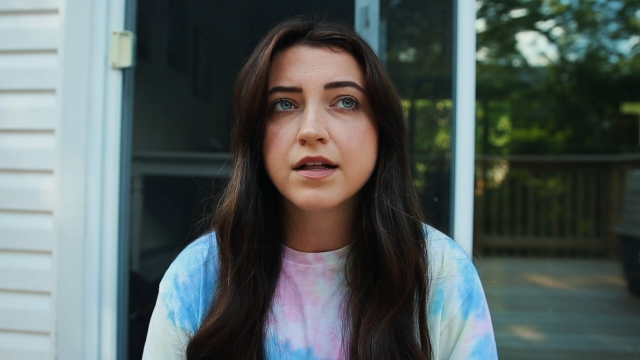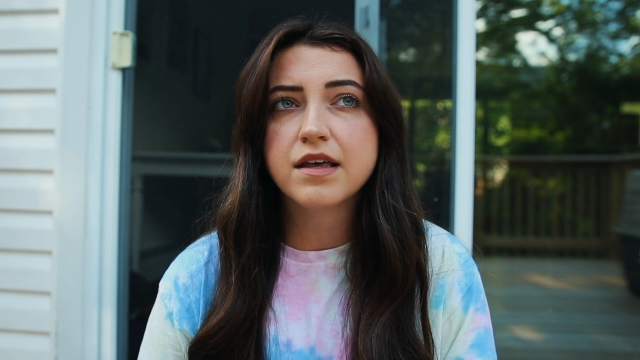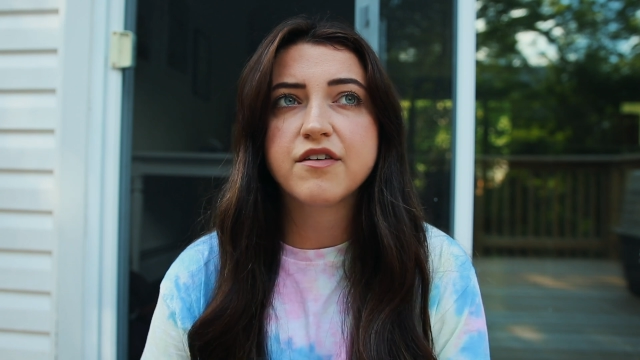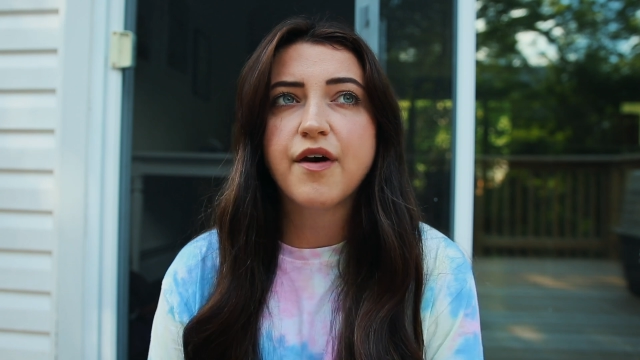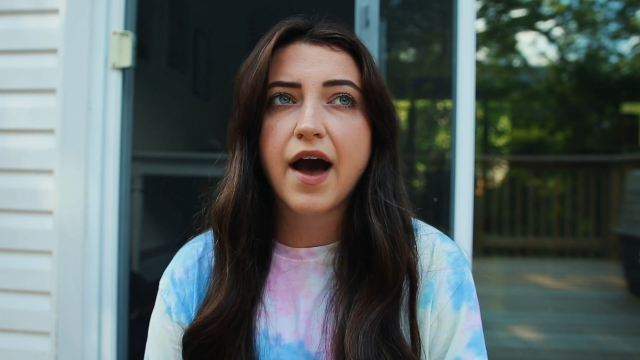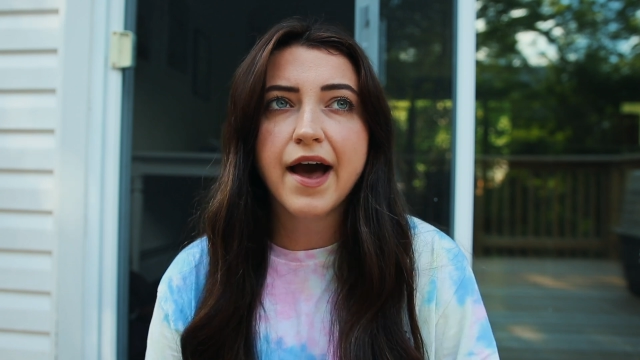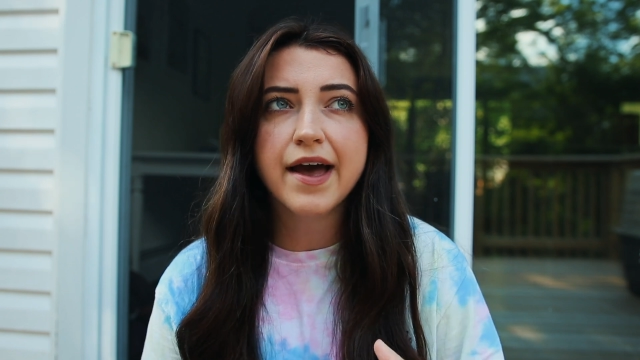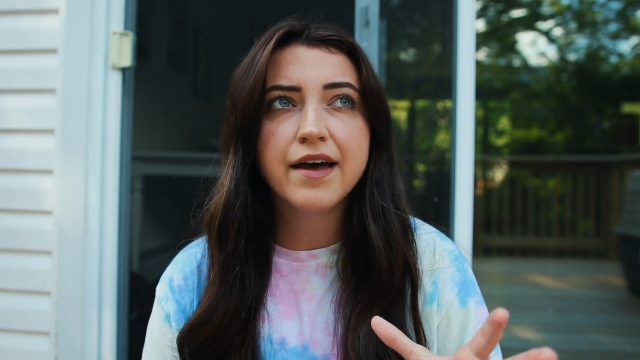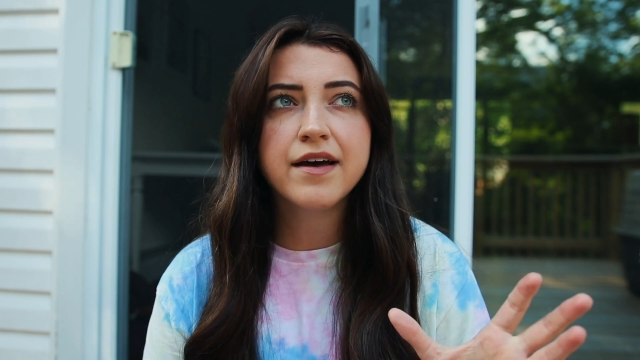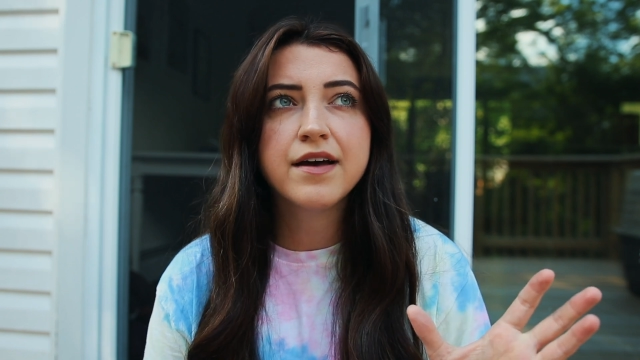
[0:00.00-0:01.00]
Like if
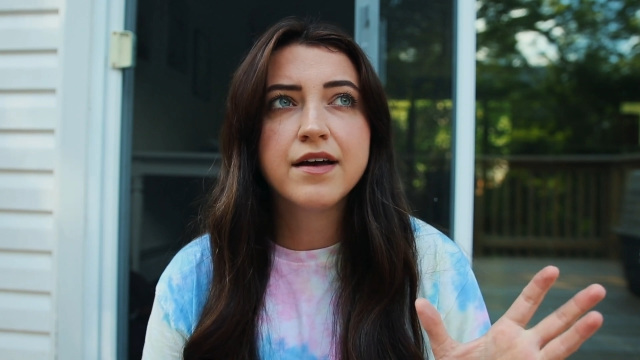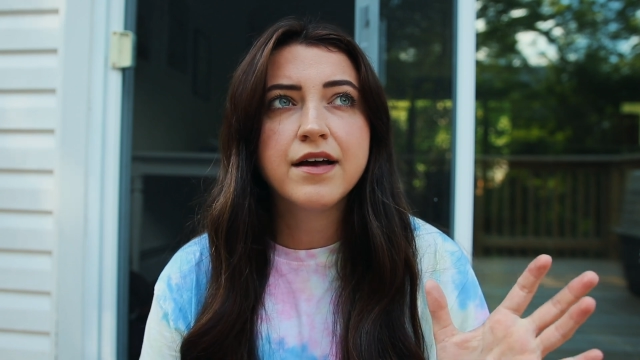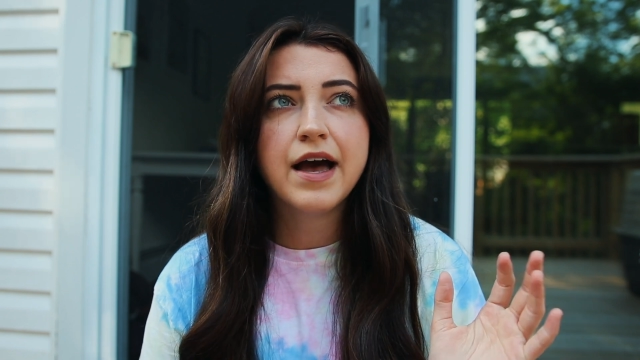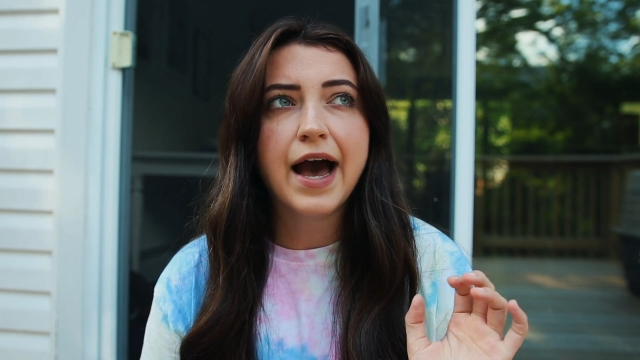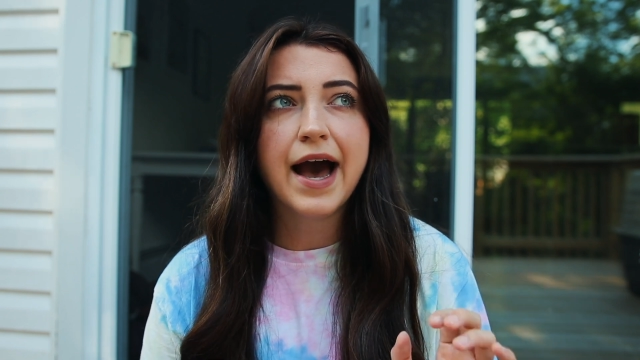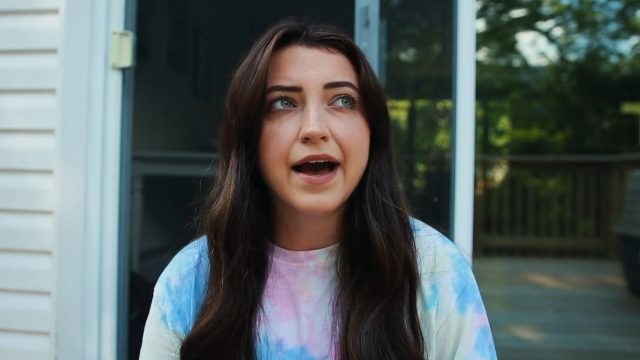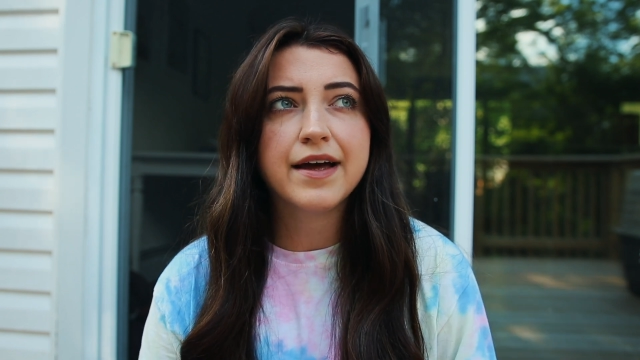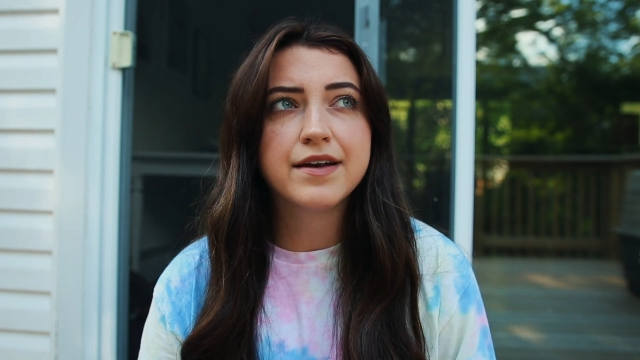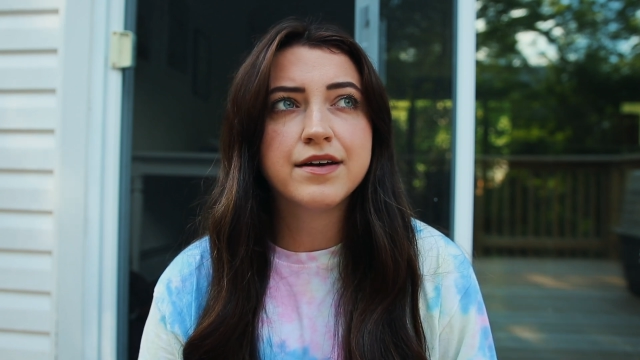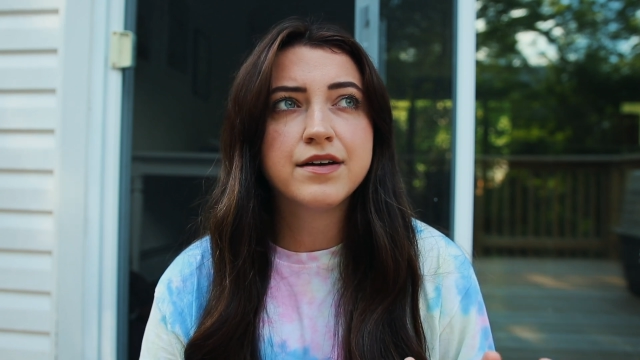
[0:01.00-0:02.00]
I
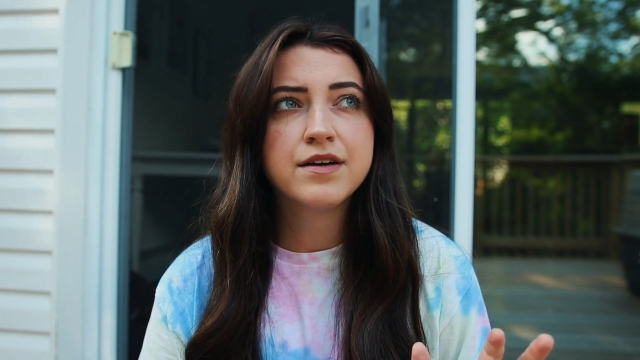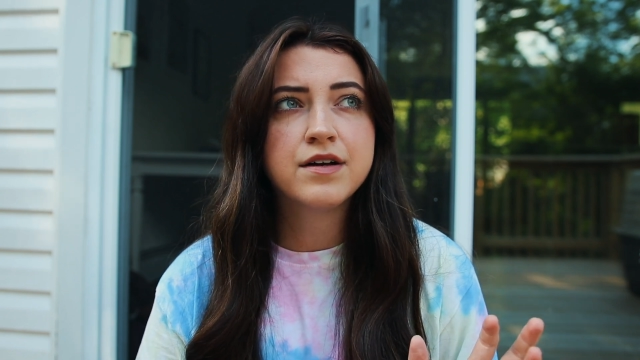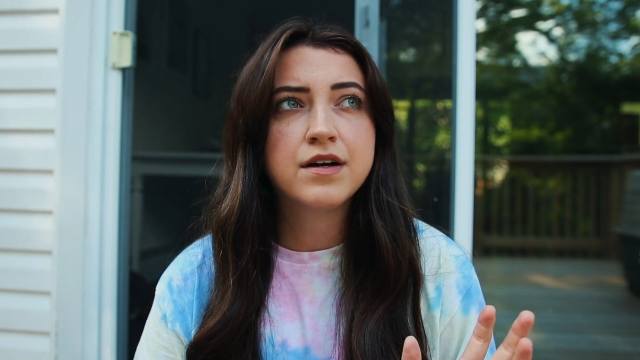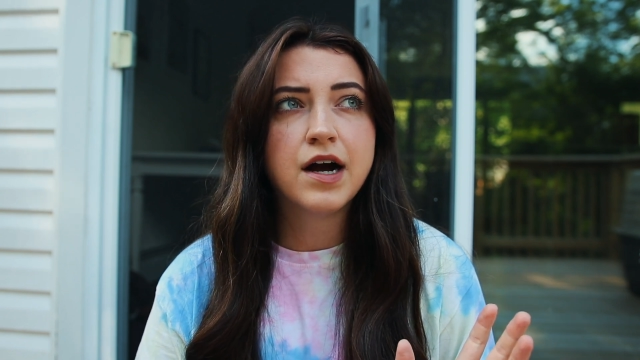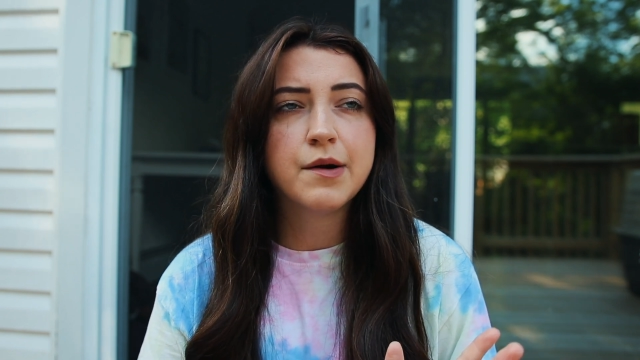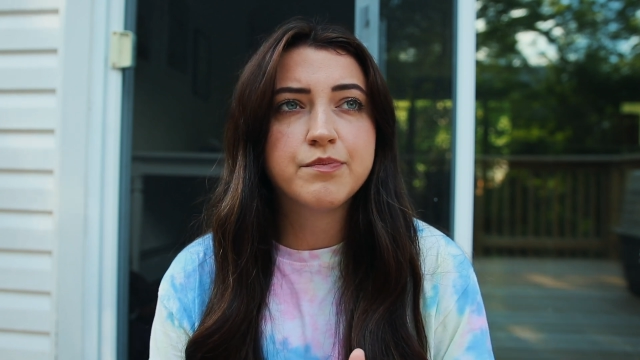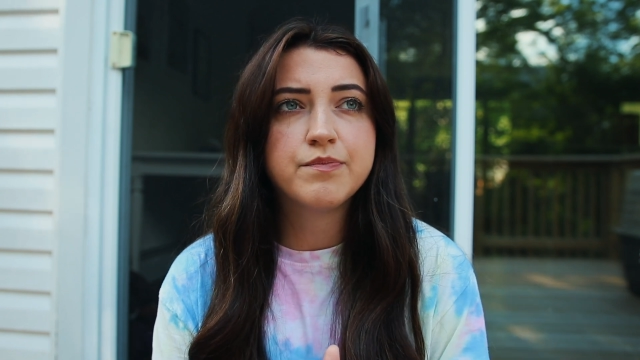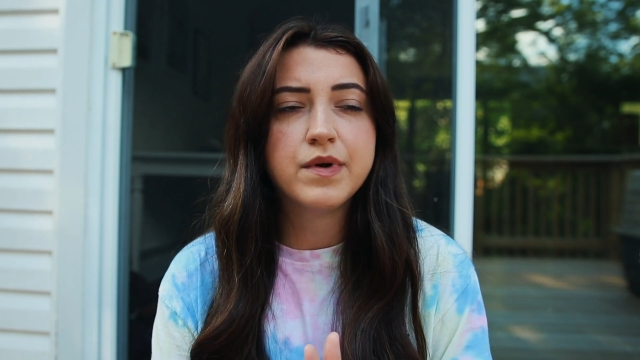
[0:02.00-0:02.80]
had a,